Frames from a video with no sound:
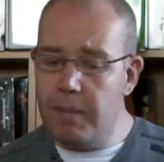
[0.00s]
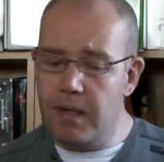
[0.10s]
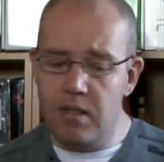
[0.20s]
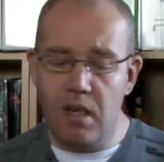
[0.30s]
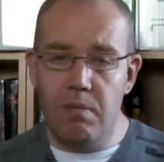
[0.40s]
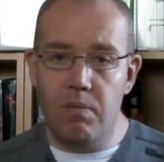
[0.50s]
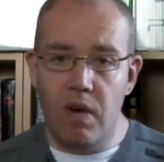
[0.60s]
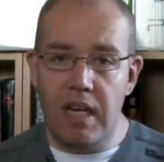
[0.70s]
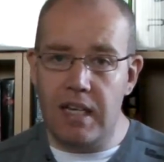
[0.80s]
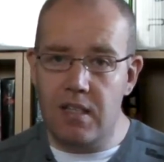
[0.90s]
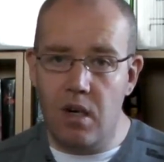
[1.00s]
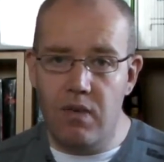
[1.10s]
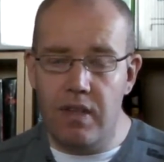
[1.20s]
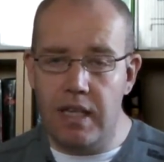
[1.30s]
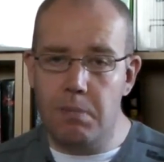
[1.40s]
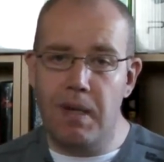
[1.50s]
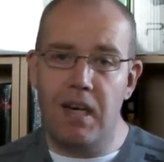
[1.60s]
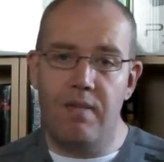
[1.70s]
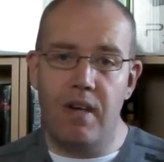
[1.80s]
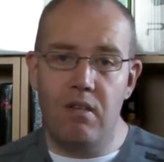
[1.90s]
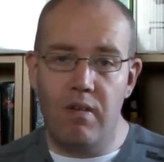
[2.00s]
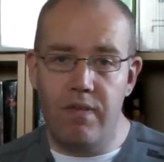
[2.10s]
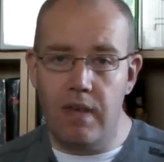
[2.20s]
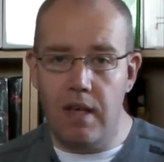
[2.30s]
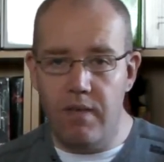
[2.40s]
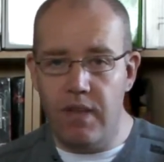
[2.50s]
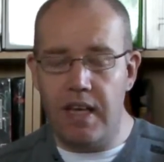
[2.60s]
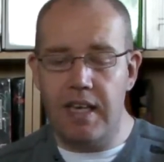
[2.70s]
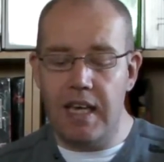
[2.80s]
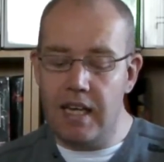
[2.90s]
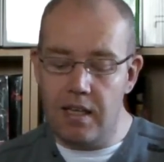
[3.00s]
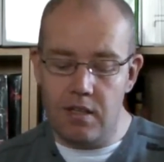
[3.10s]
Because I'm really excited for the next Medal of Honor if they can get it